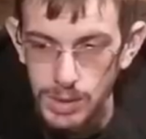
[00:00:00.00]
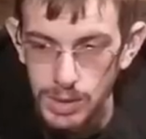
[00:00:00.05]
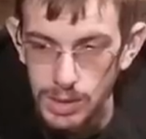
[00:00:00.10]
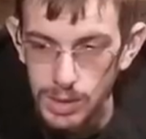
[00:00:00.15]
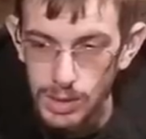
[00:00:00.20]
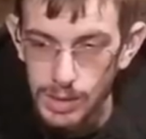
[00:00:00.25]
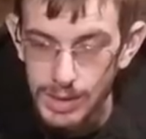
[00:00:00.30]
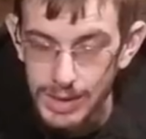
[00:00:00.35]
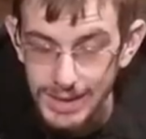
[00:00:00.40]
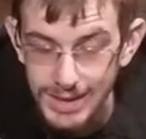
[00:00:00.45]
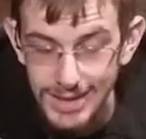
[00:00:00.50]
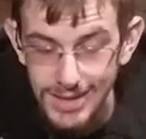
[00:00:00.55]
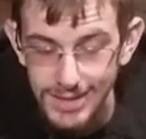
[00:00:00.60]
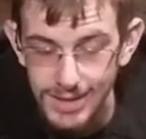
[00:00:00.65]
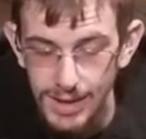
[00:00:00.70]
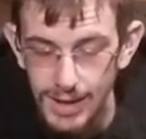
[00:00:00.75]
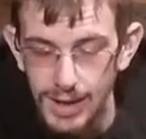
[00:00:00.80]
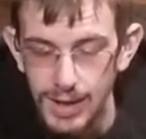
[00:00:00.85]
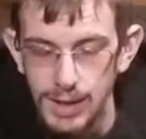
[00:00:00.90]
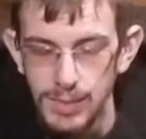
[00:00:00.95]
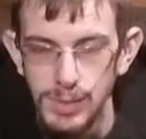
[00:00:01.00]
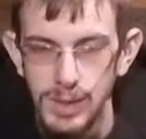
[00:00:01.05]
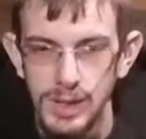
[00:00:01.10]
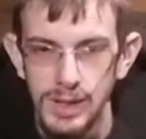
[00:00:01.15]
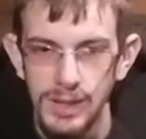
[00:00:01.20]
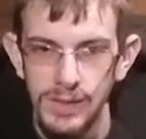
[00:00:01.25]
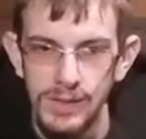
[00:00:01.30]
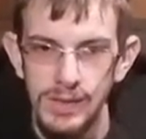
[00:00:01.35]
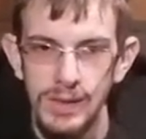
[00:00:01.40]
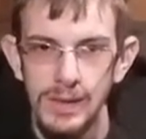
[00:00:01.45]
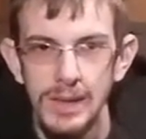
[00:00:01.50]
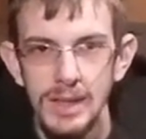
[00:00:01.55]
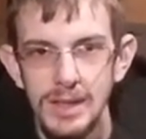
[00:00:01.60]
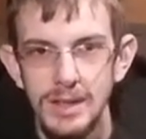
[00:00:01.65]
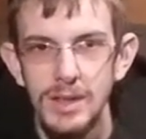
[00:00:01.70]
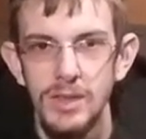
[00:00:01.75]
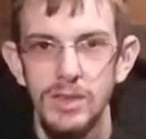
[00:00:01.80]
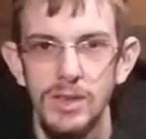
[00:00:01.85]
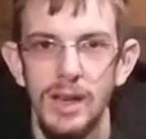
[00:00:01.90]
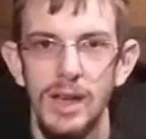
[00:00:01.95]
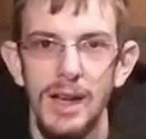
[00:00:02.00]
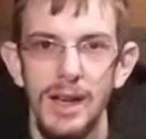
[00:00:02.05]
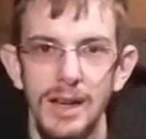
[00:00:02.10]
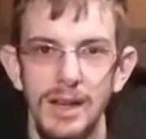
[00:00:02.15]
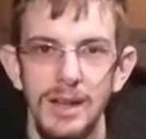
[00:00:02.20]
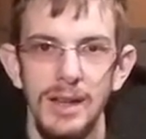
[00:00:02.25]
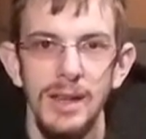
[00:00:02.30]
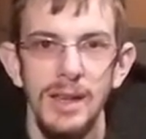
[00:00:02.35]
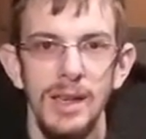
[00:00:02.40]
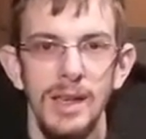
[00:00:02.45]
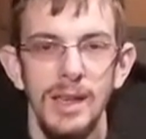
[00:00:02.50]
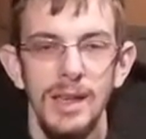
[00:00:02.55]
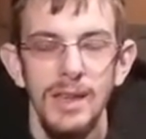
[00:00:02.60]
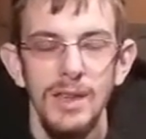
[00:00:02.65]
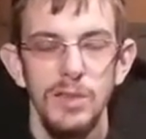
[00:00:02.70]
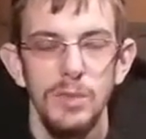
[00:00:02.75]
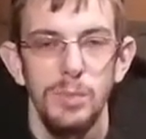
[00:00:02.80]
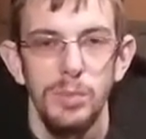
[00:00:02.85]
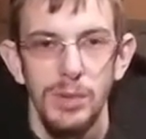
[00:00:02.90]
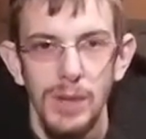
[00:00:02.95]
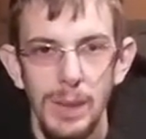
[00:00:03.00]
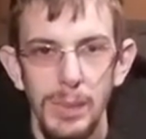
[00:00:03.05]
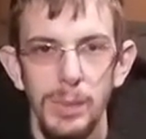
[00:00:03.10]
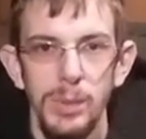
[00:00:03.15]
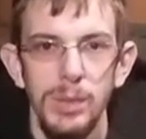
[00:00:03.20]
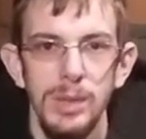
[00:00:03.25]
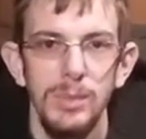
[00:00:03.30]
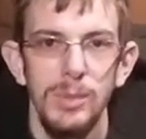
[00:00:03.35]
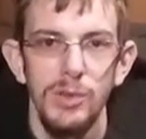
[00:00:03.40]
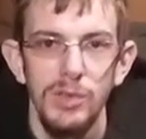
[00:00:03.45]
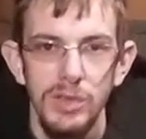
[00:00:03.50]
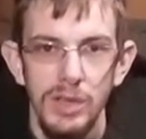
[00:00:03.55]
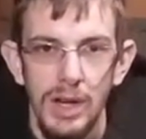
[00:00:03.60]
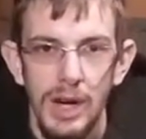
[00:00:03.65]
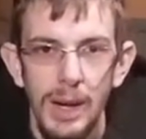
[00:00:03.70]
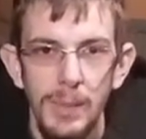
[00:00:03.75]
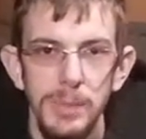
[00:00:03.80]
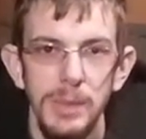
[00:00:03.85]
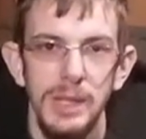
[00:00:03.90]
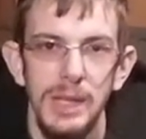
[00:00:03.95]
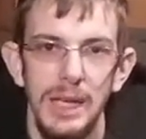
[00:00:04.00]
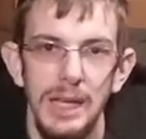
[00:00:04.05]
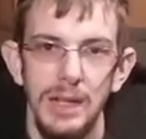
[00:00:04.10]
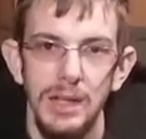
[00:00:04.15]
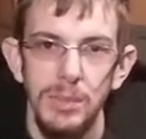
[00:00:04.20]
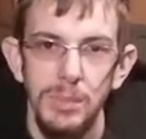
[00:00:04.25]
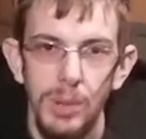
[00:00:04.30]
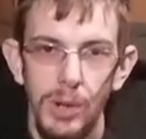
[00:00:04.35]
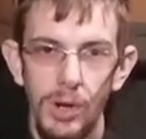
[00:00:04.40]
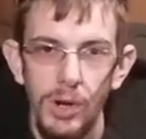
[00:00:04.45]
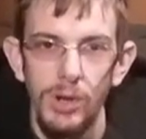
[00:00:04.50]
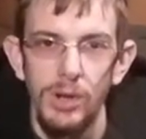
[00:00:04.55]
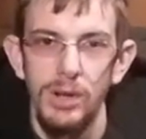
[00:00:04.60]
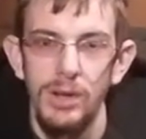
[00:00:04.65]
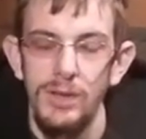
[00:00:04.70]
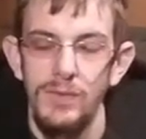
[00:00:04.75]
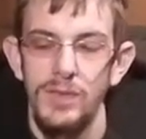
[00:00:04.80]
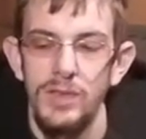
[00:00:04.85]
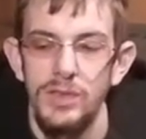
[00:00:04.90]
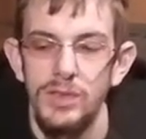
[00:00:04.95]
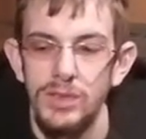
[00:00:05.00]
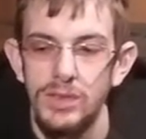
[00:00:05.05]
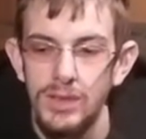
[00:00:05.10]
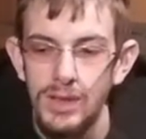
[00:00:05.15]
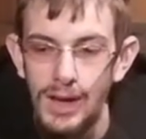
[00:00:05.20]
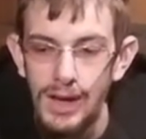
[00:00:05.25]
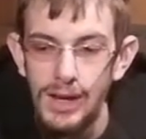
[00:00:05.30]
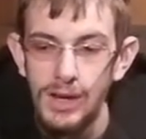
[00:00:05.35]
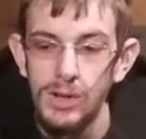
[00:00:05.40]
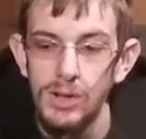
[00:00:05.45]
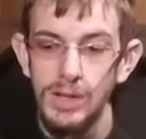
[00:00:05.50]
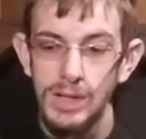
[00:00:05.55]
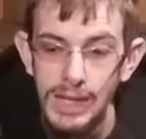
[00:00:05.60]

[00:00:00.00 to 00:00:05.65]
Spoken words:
into the lid design, because the lid design is probably the most complicated part of this entire